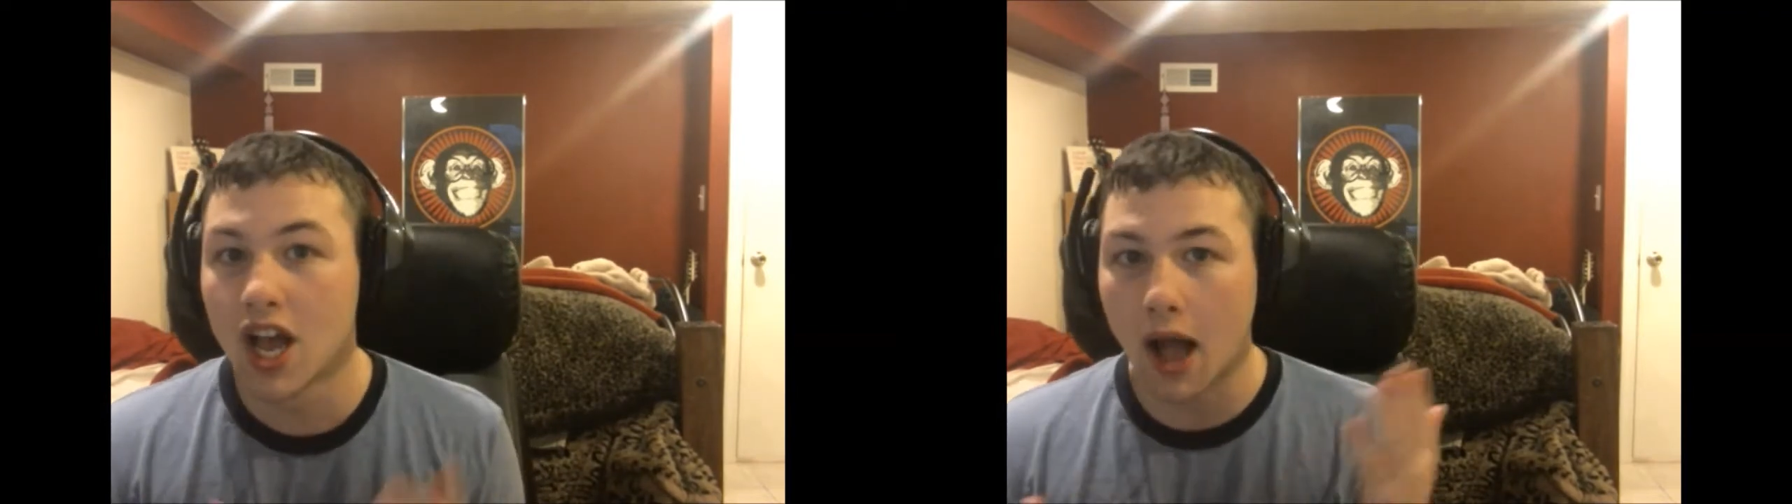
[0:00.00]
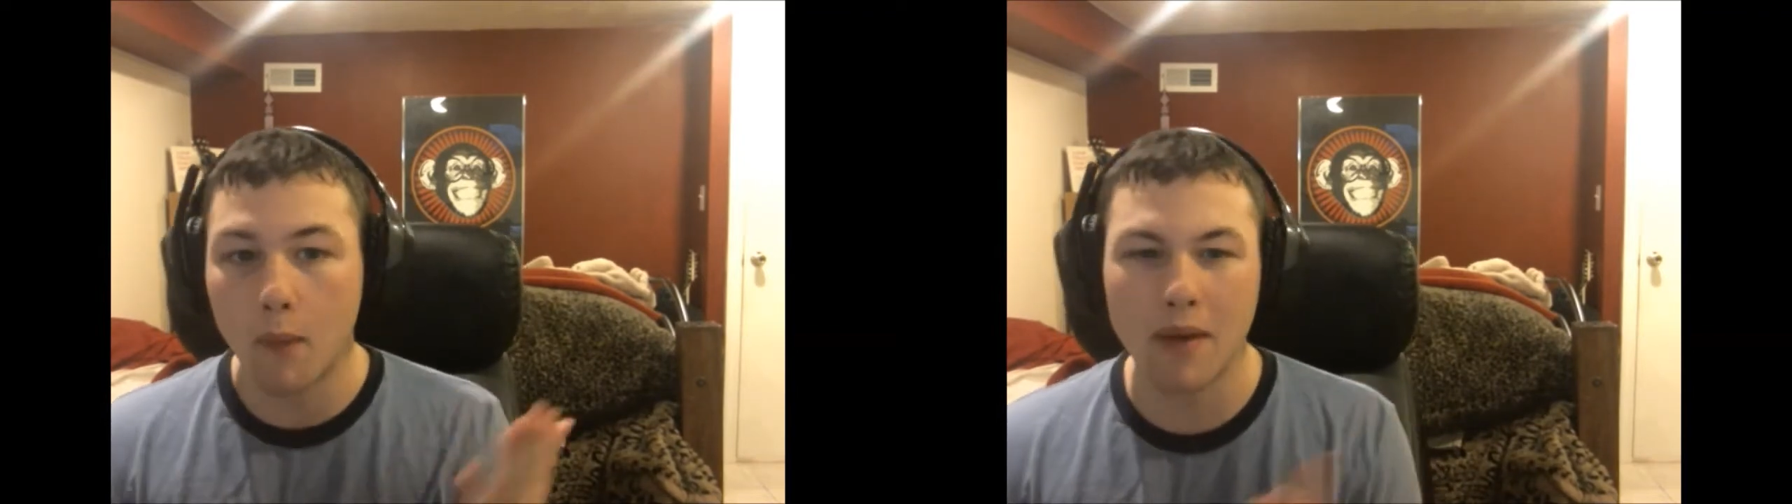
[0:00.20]

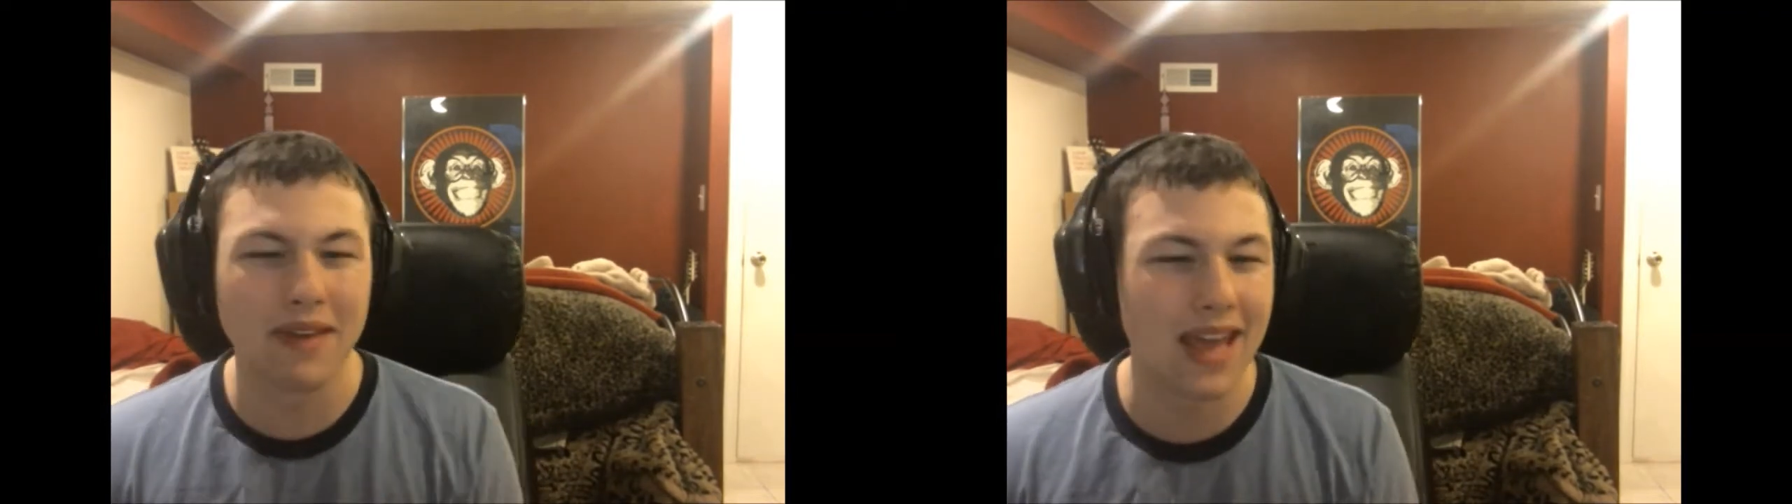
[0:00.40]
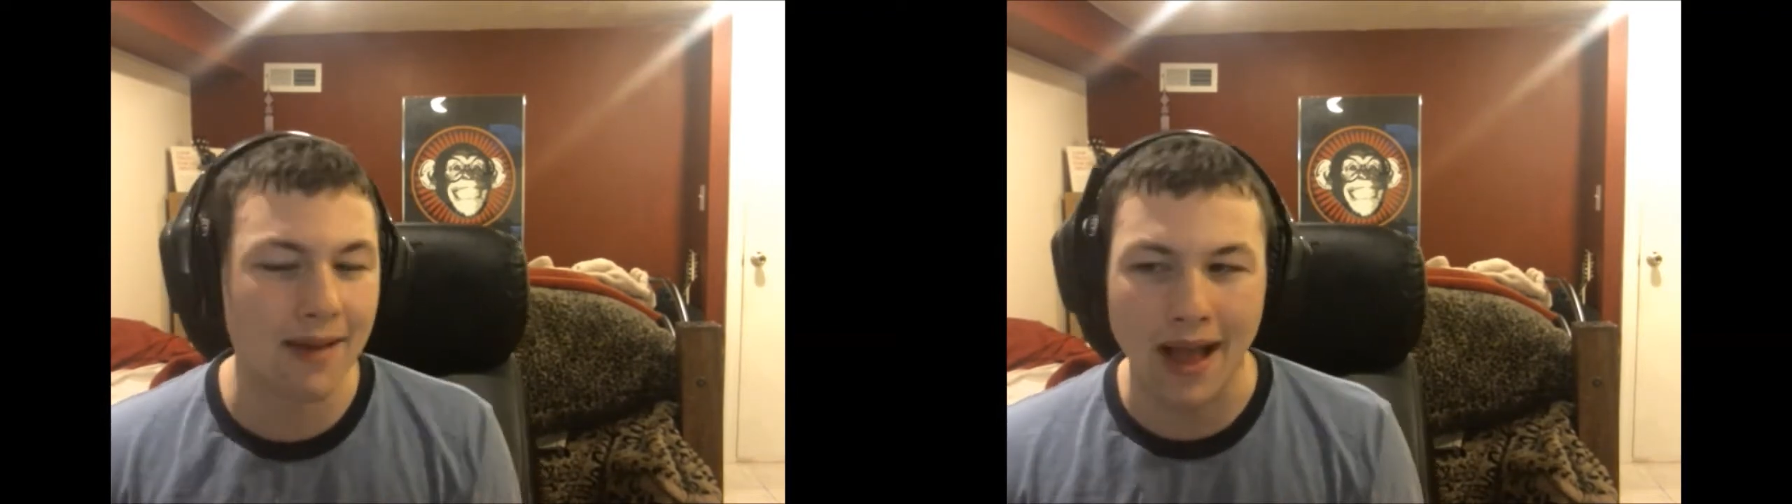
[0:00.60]
A
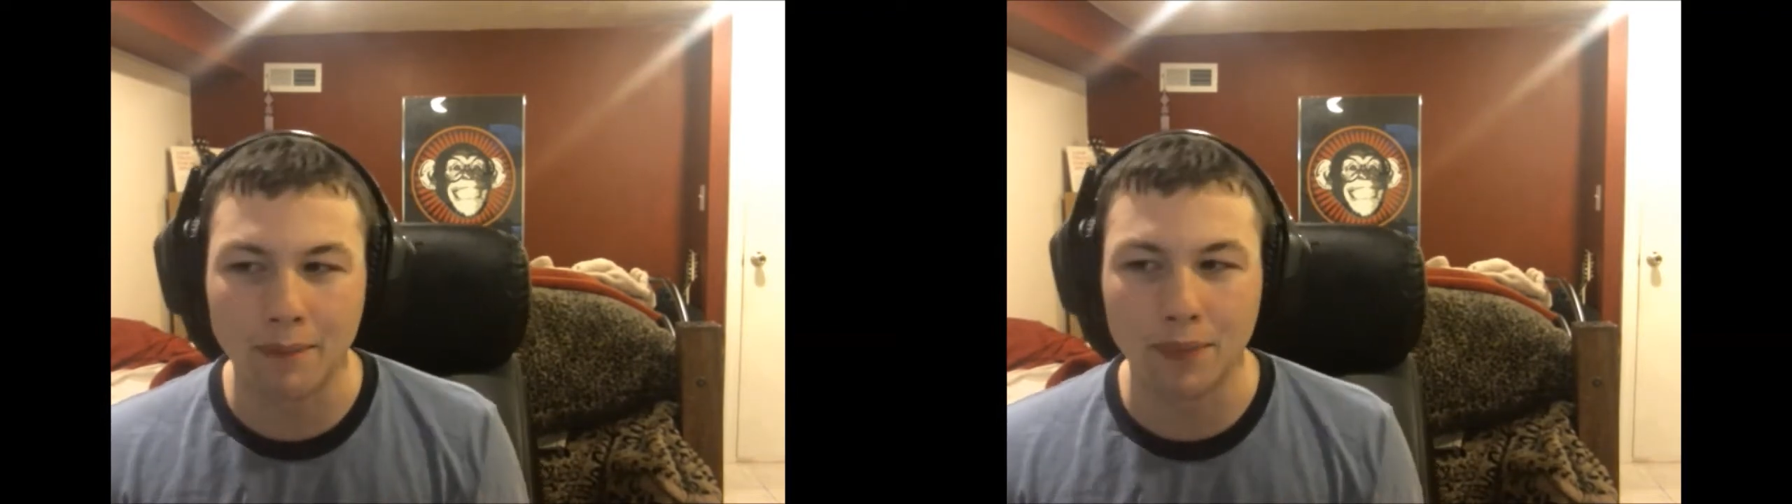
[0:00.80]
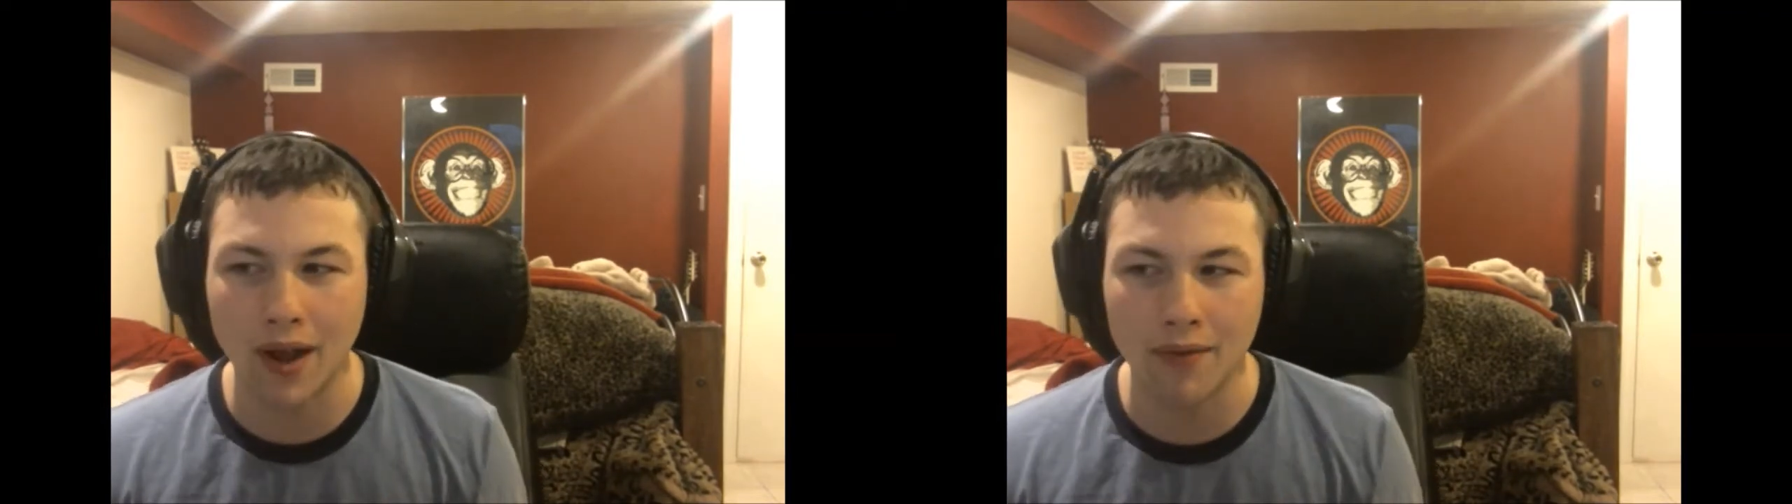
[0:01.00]
webcam, I
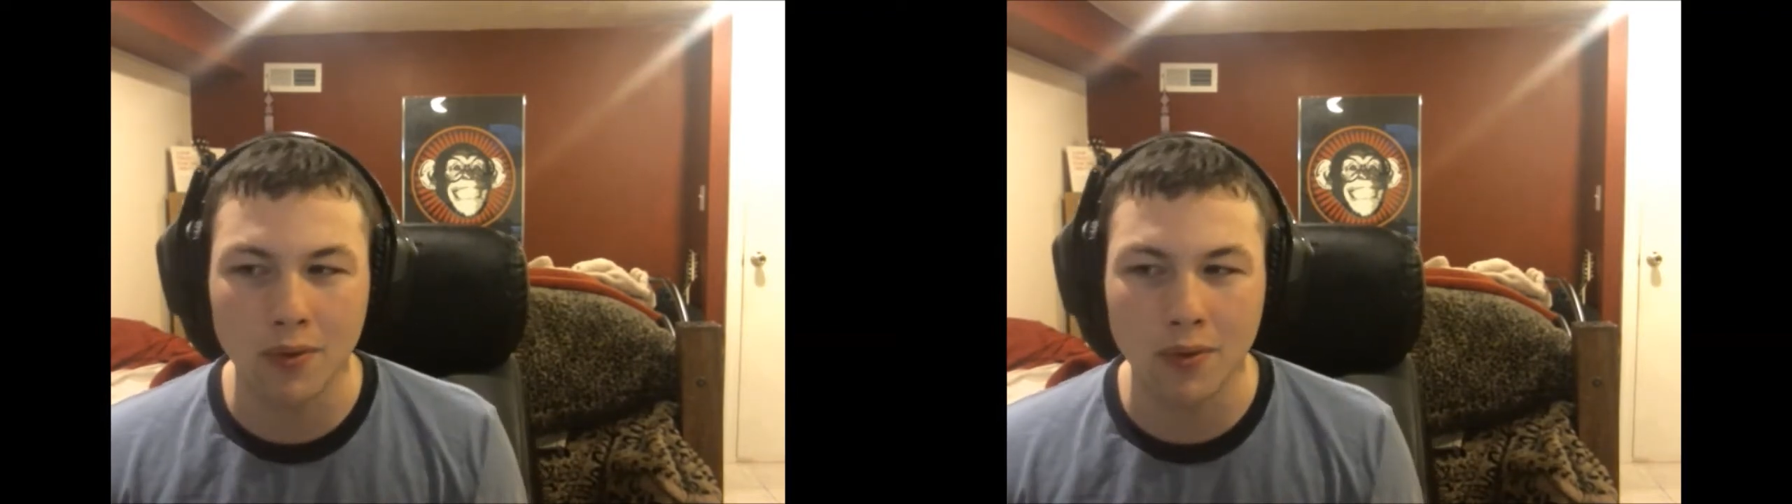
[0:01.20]
probably